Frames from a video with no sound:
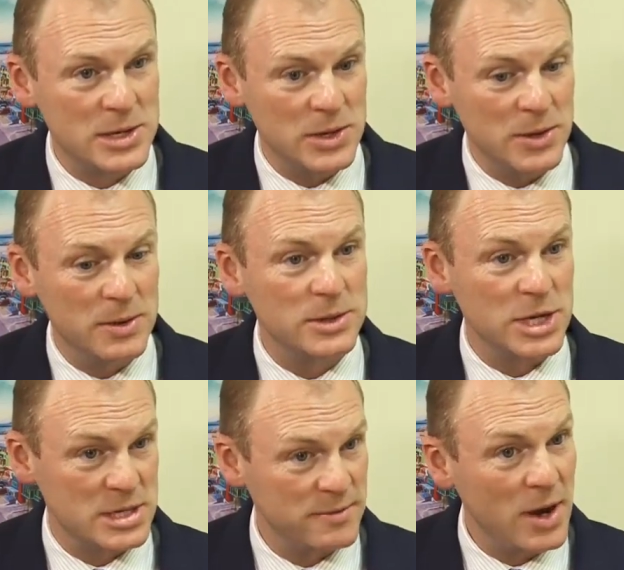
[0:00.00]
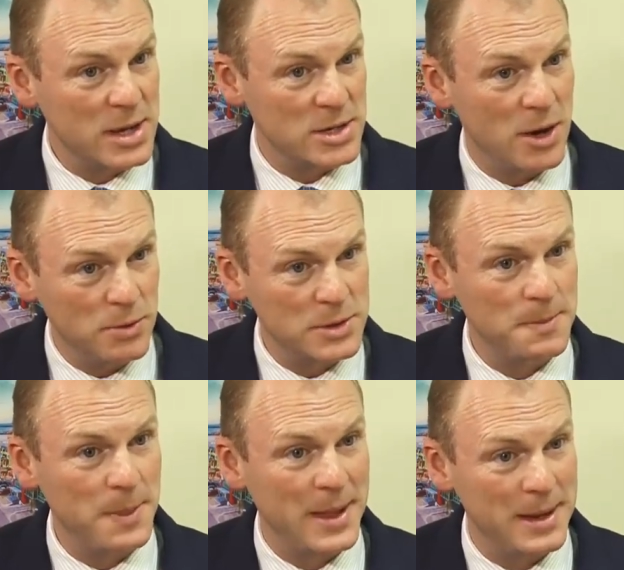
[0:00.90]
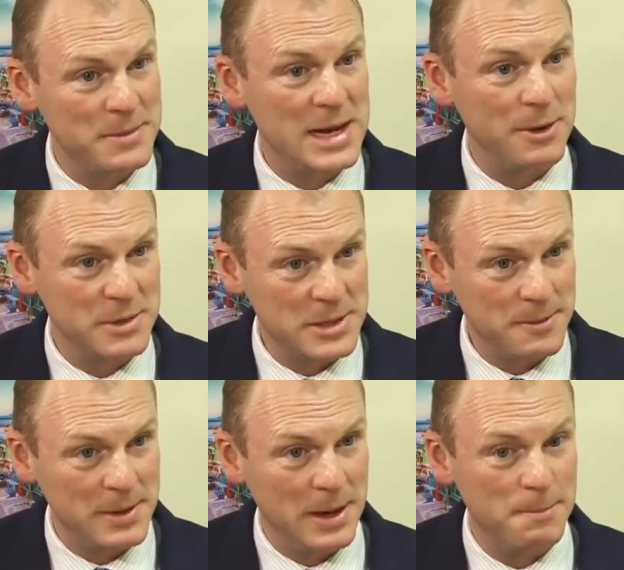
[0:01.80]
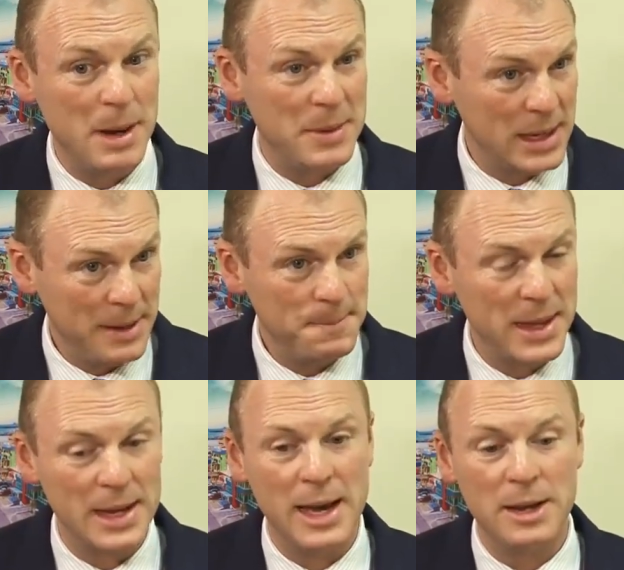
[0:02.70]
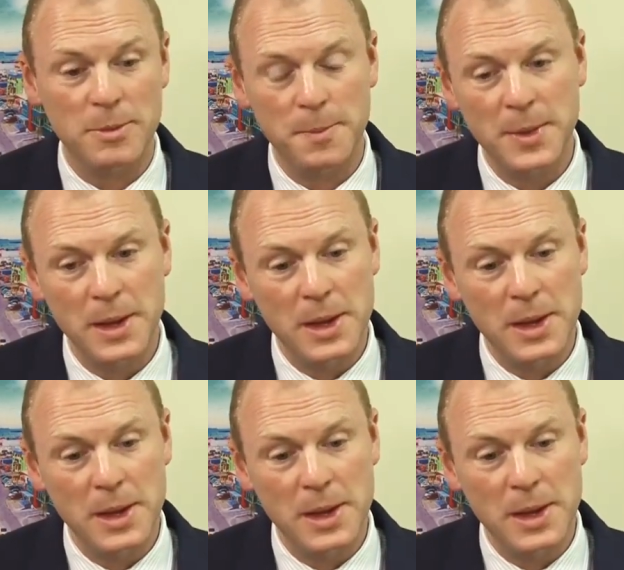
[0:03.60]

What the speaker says: to justify and to hold themselves publicly accountable.